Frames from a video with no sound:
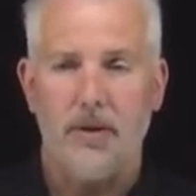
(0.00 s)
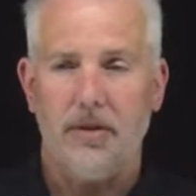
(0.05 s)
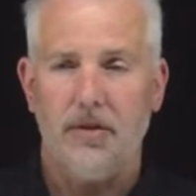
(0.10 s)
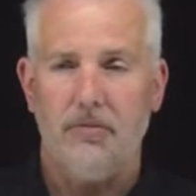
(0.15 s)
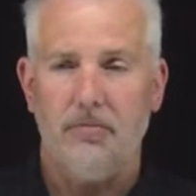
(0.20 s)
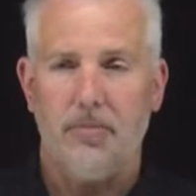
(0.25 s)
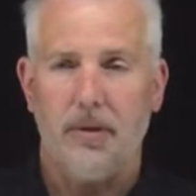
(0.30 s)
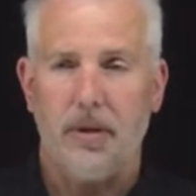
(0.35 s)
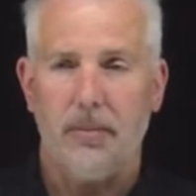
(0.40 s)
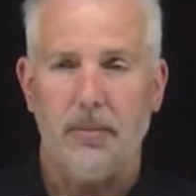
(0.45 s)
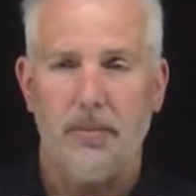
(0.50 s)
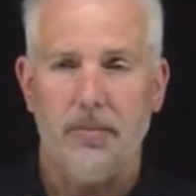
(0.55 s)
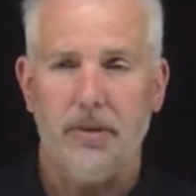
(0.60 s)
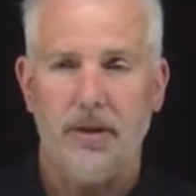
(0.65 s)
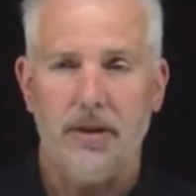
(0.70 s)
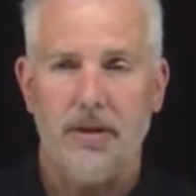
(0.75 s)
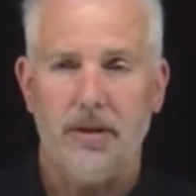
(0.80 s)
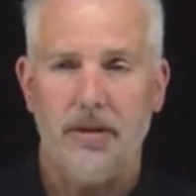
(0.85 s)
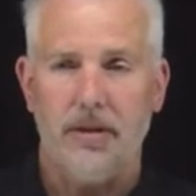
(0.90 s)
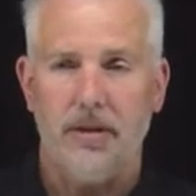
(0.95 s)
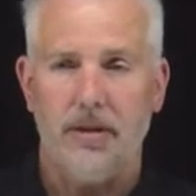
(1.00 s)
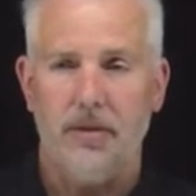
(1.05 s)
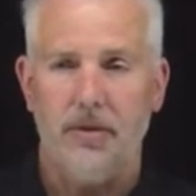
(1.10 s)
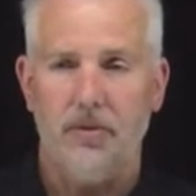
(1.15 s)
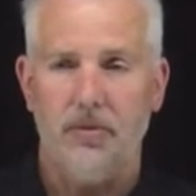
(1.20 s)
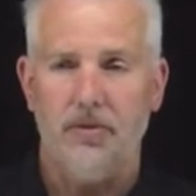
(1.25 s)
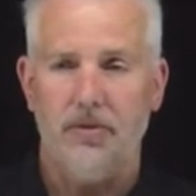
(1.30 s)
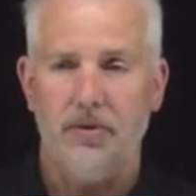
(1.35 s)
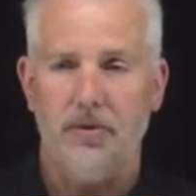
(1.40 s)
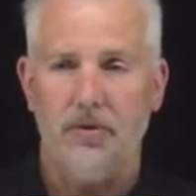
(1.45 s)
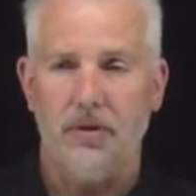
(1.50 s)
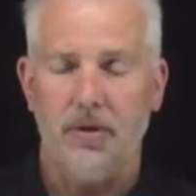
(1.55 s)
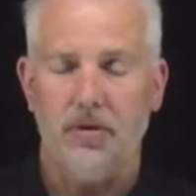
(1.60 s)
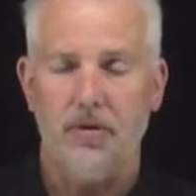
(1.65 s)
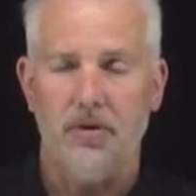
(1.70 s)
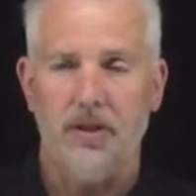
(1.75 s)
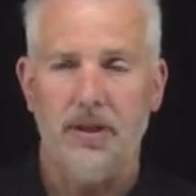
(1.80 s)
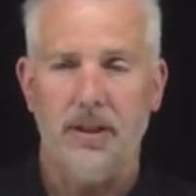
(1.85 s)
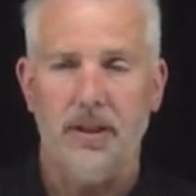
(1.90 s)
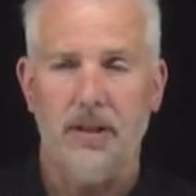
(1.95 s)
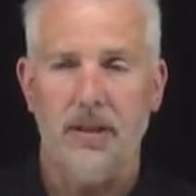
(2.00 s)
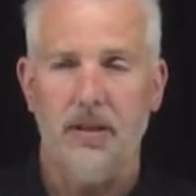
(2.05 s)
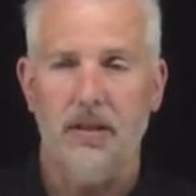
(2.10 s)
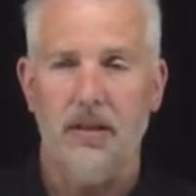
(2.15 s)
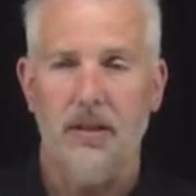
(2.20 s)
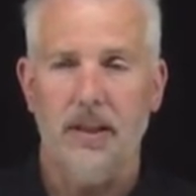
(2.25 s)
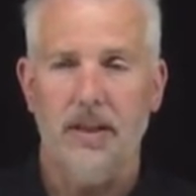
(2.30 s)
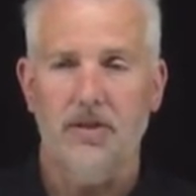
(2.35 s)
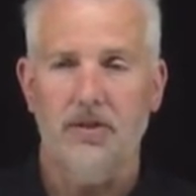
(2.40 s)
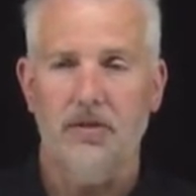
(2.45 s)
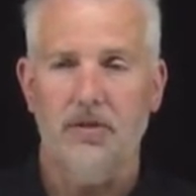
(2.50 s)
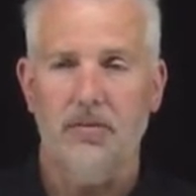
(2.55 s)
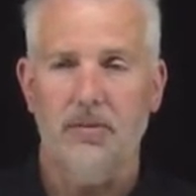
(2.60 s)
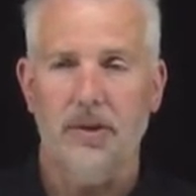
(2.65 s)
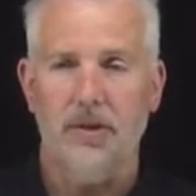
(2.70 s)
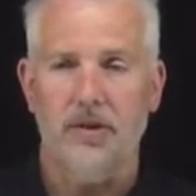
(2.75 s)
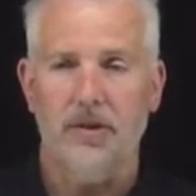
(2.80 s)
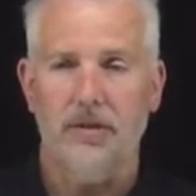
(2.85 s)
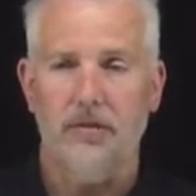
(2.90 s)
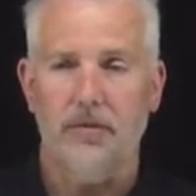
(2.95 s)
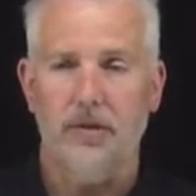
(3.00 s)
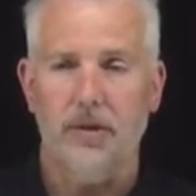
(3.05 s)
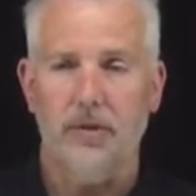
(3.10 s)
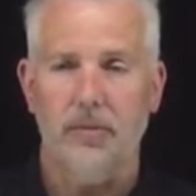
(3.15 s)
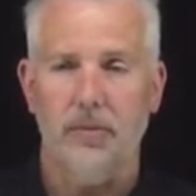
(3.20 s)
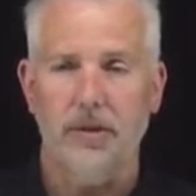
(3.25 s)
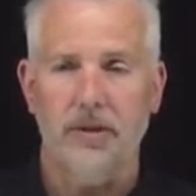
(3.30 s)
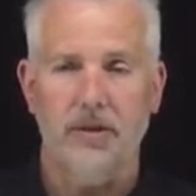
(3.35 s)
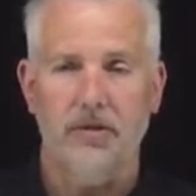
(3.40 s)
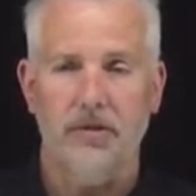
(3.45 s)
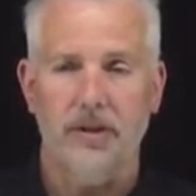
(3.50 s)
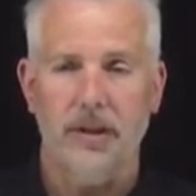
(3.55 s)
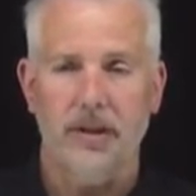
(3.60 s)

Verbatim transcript: You've probably used or seen a laser relatively recently.